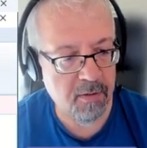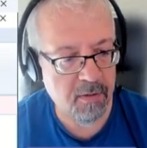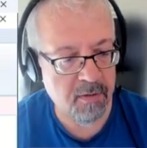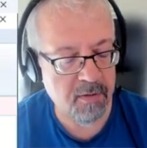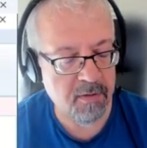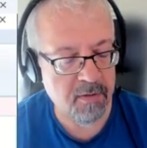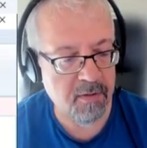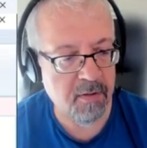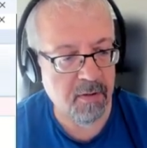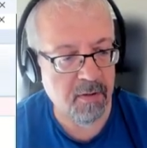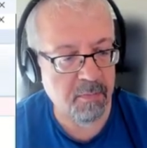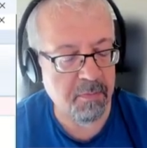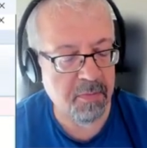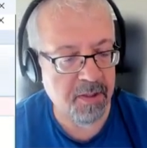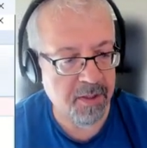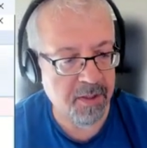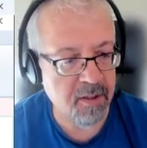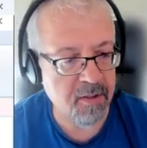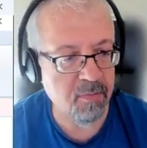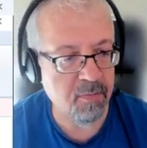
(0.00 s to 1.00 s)
as a
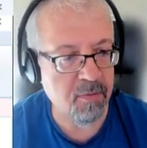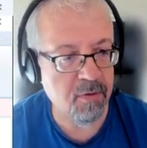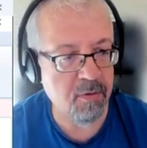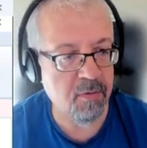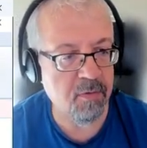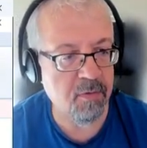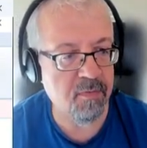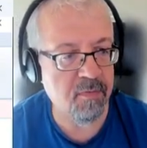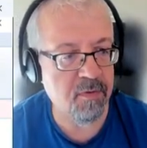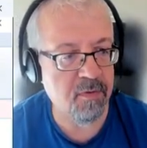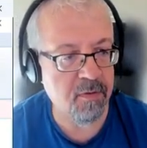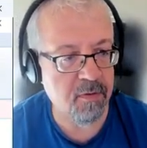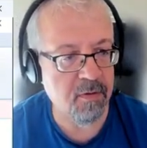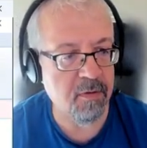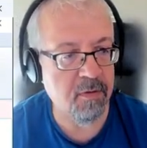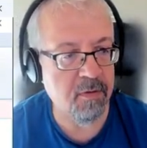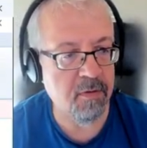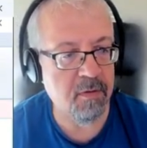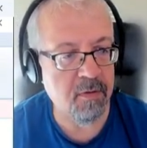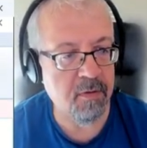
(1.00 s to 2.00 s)
replacement of
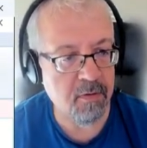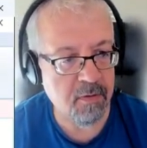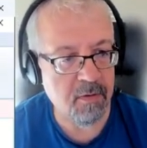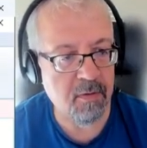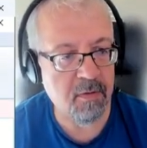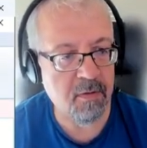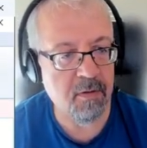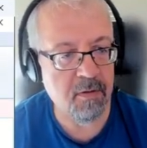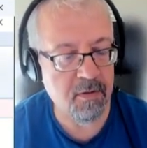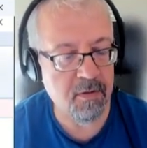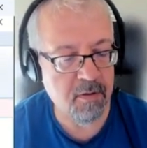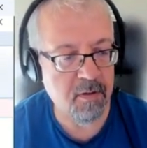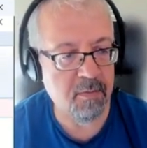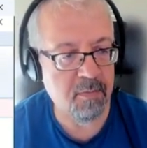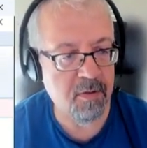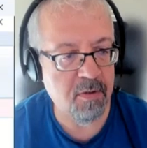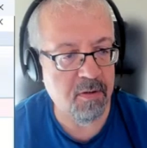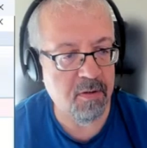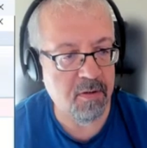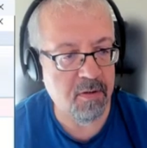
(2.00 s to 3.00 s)
the
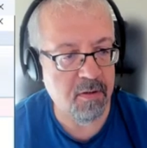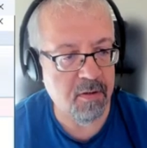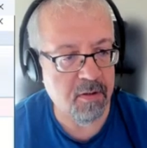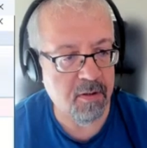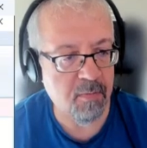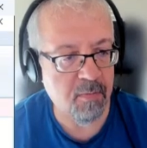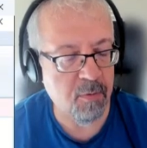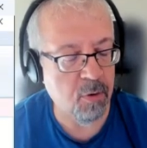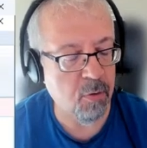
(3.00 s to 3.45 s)
SAP system.